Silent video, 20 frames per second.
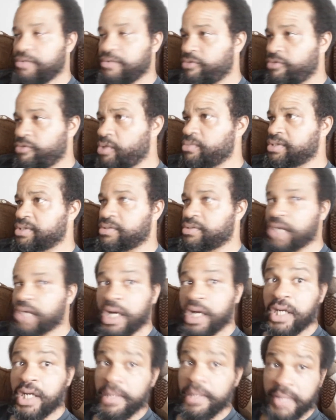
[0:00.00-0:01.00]
Floyd was
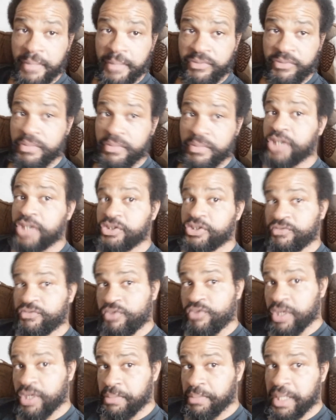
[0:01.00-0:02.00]
uh, coming up from
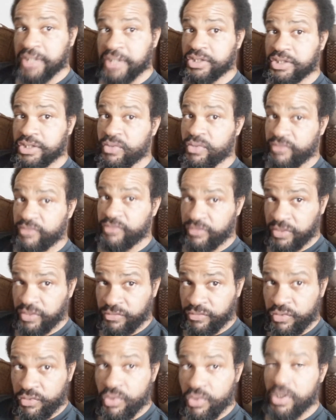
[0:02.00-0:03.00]
140 pounds to
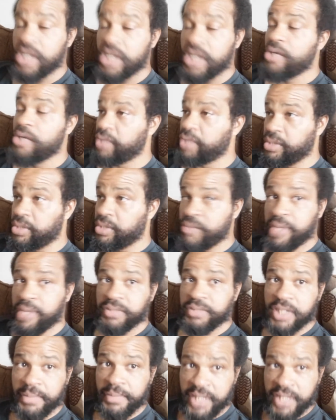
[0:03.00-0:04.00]
154. Winky Wright
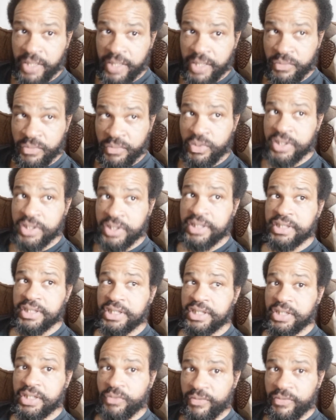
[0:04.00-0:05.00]
was coming down from
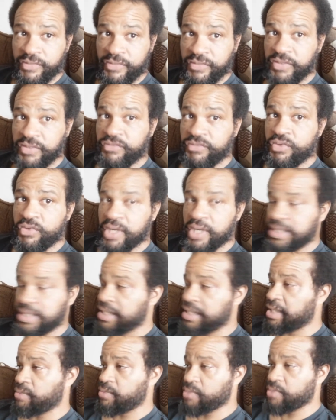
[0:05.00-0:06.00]
160 to 154, I
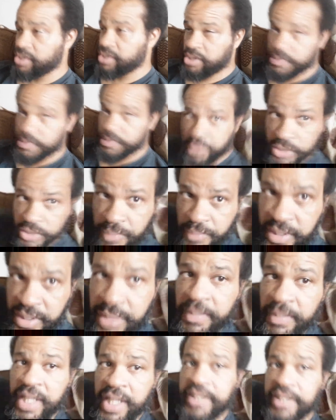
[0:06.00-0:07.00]
think it was supposed to be
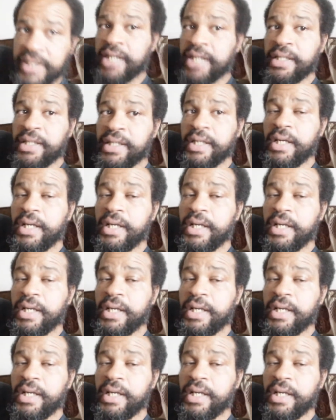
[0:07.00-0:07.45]
something like that.